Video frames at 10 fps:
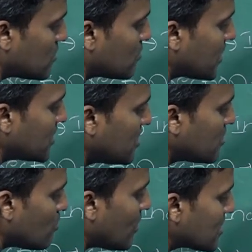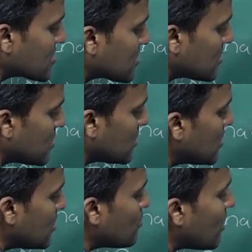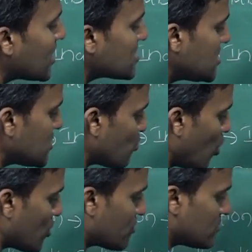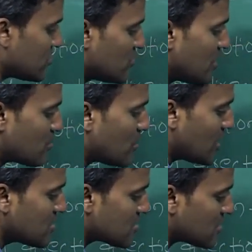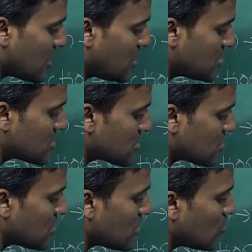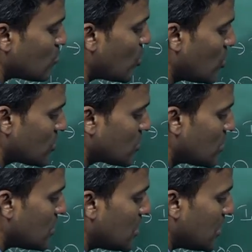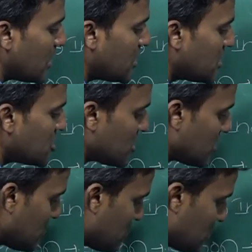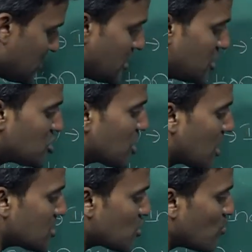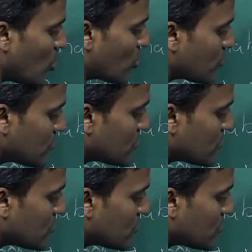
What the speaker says: By the mass. Mass is more. When mass is more, inertia also more.